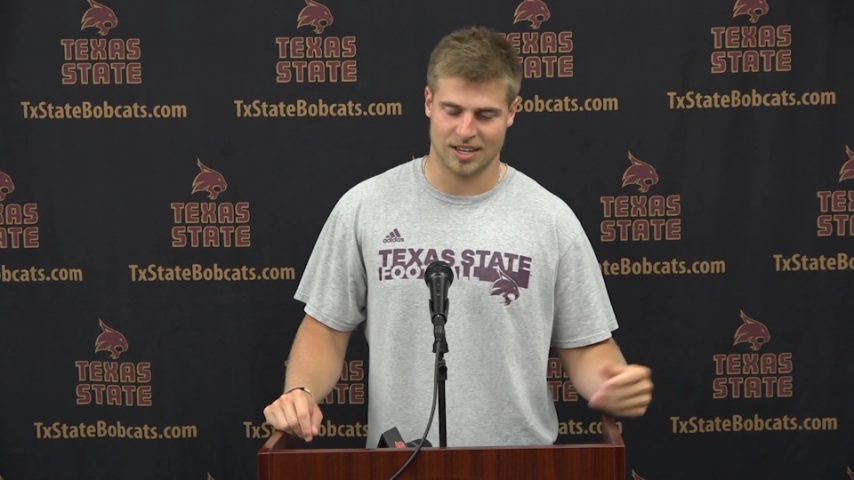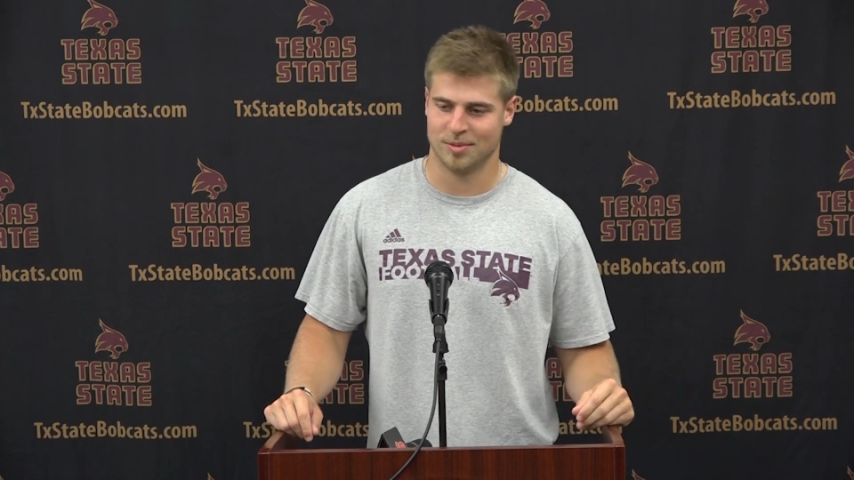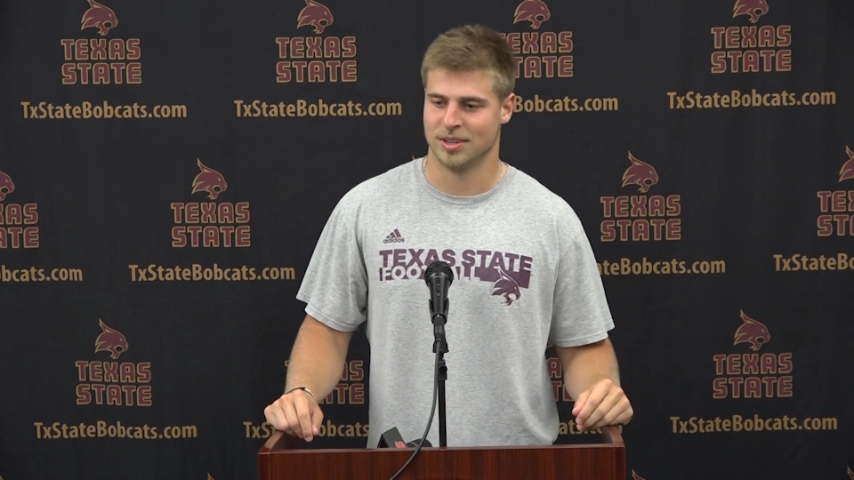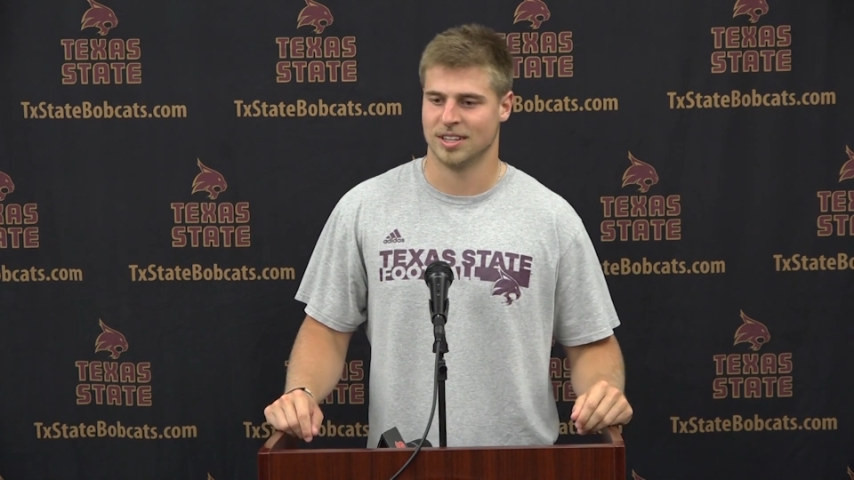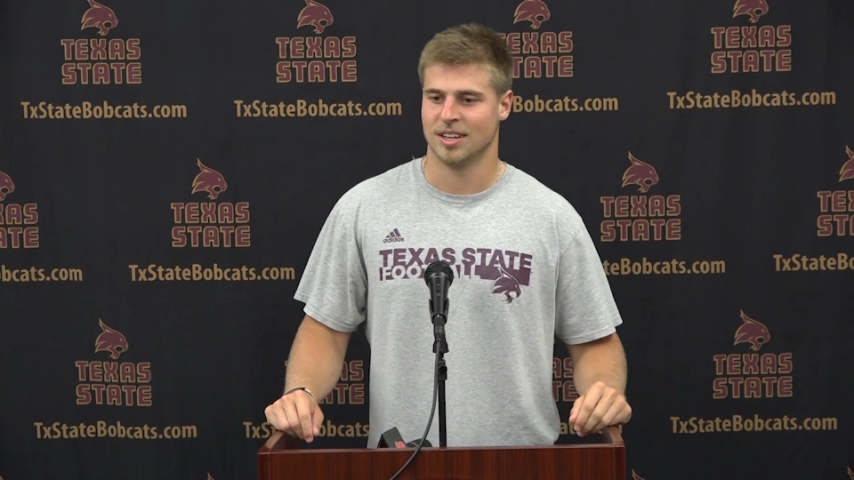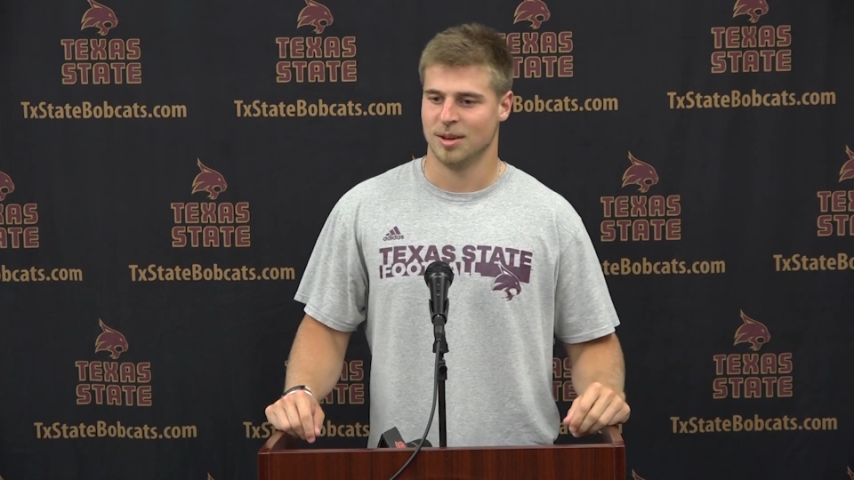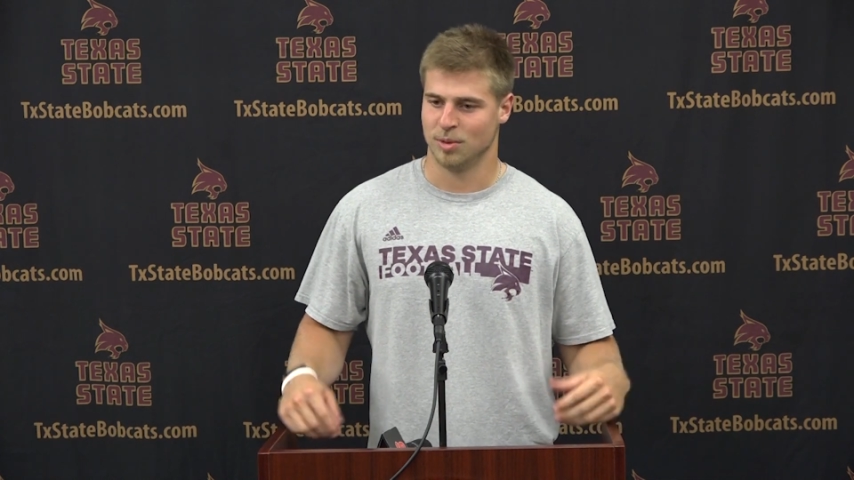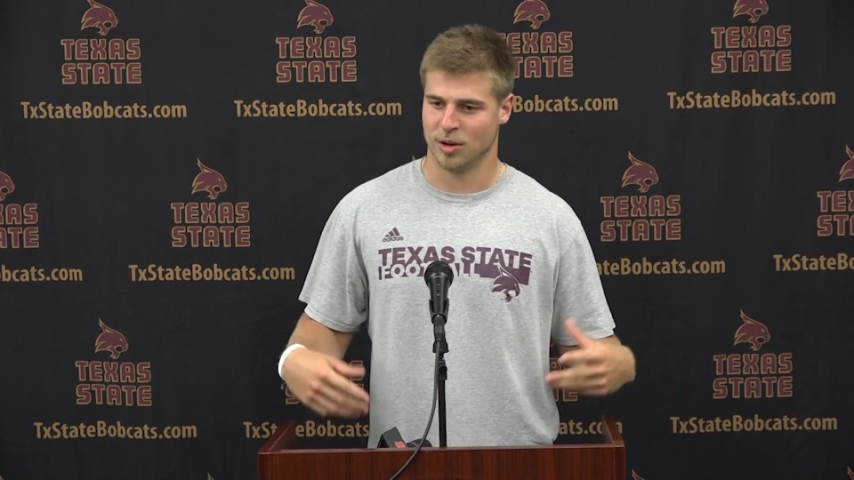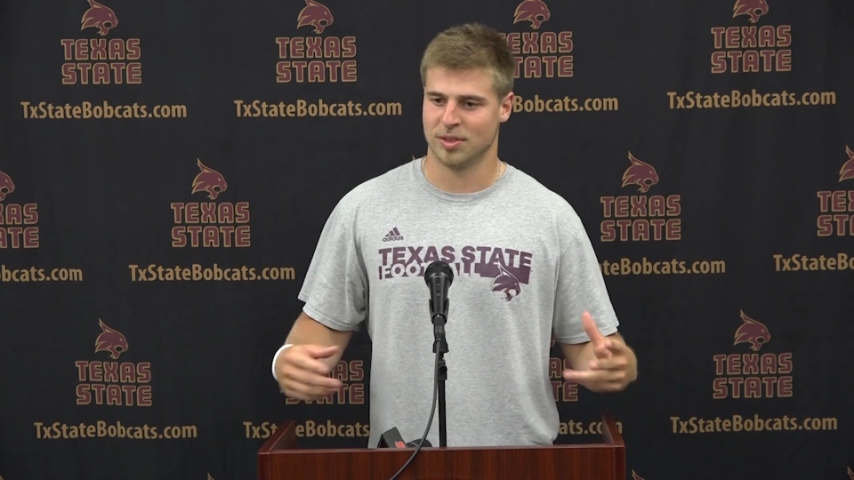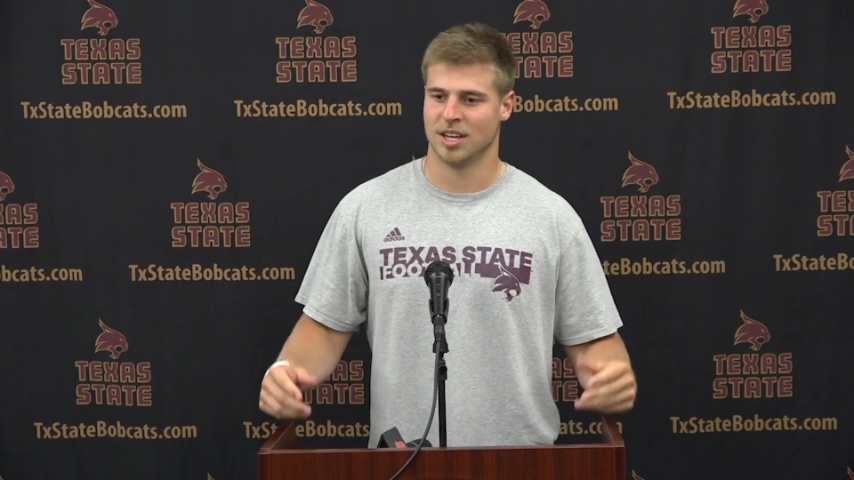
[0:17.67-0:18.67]
him and
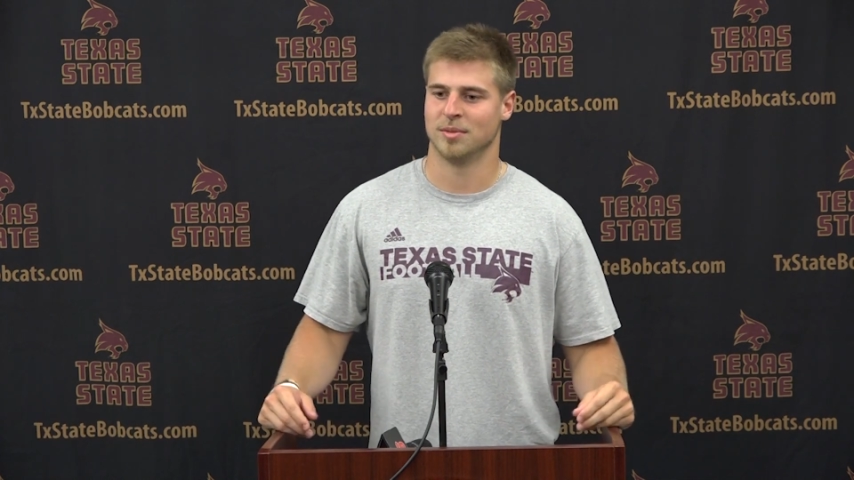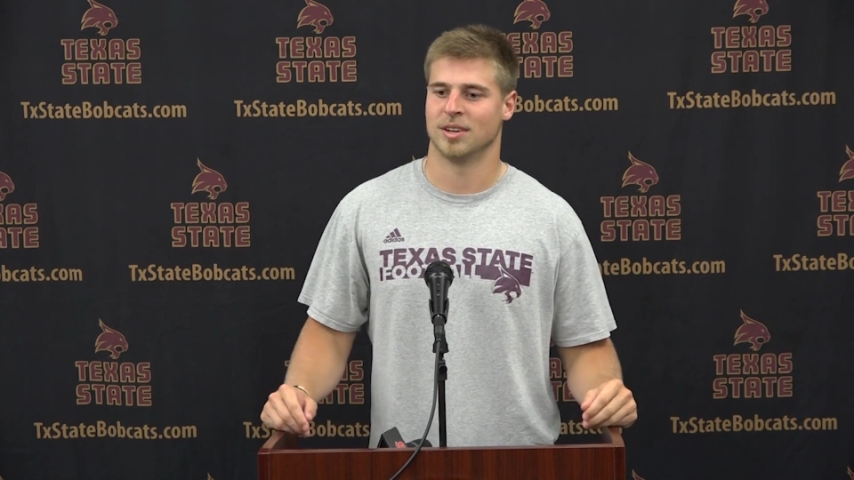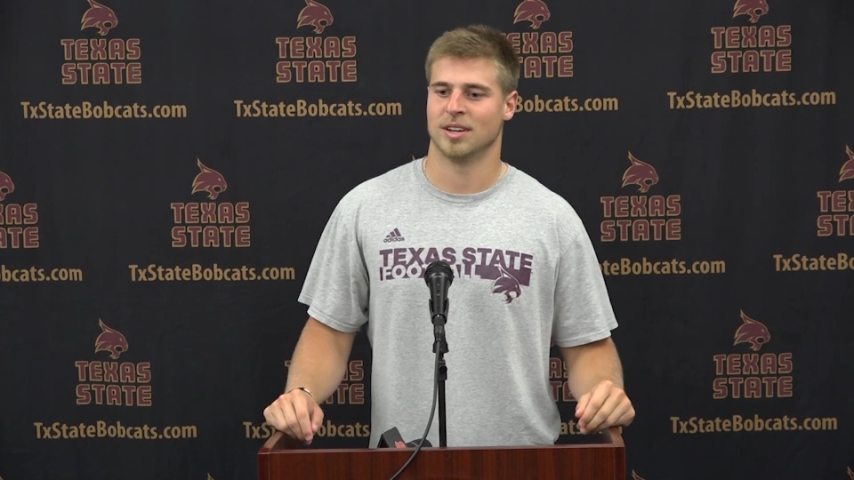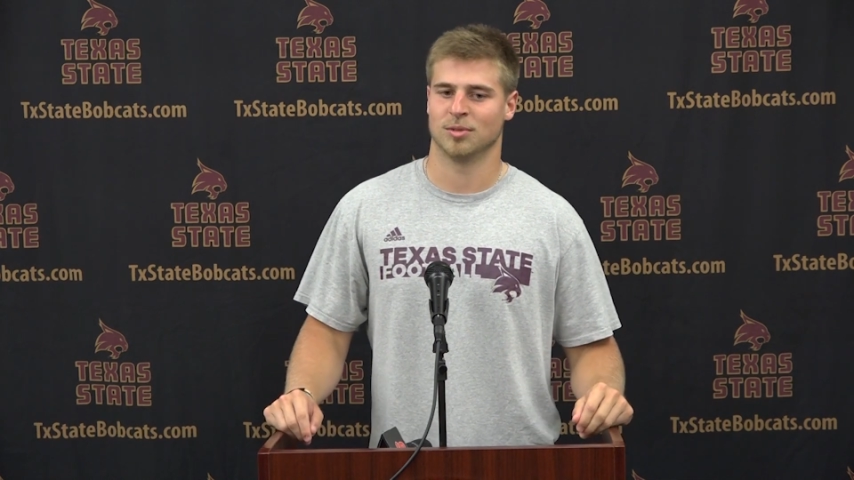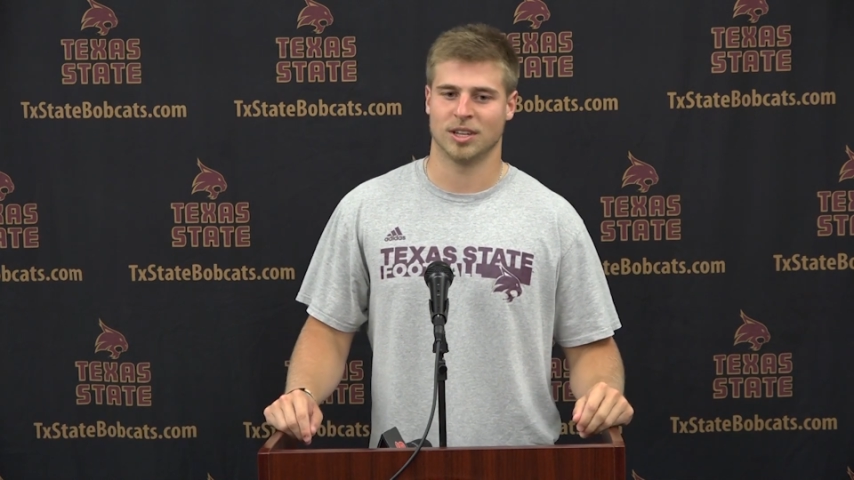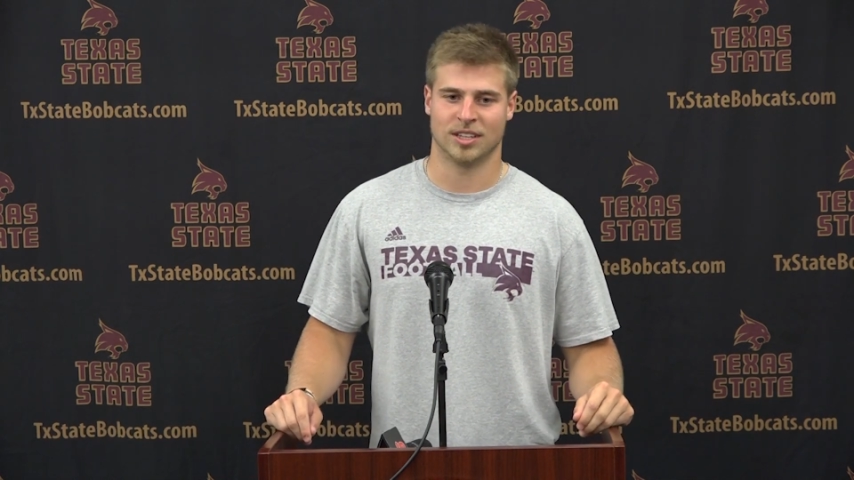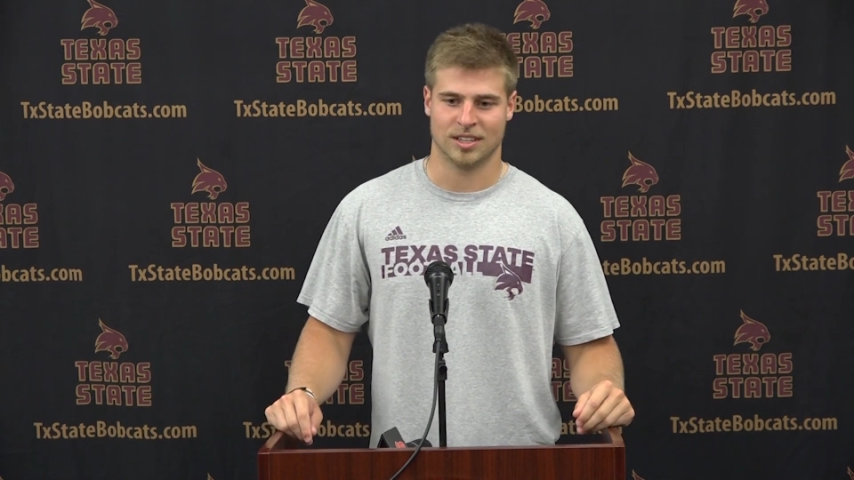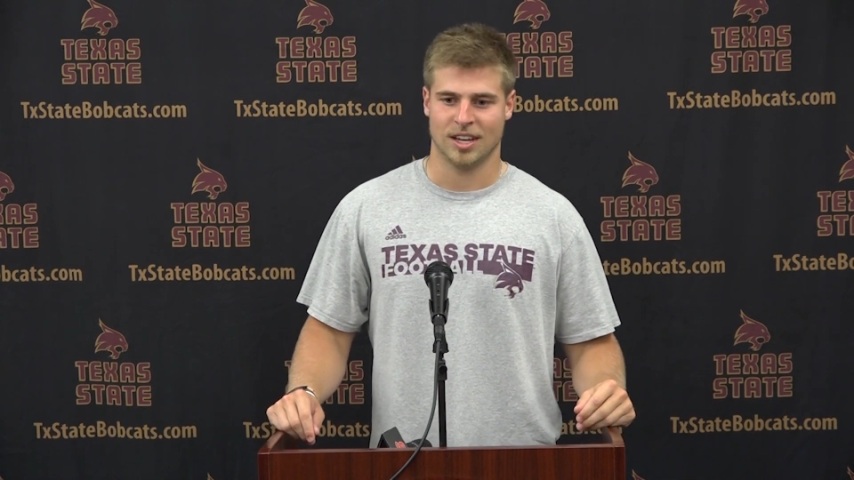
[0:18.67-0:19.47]
play with him and really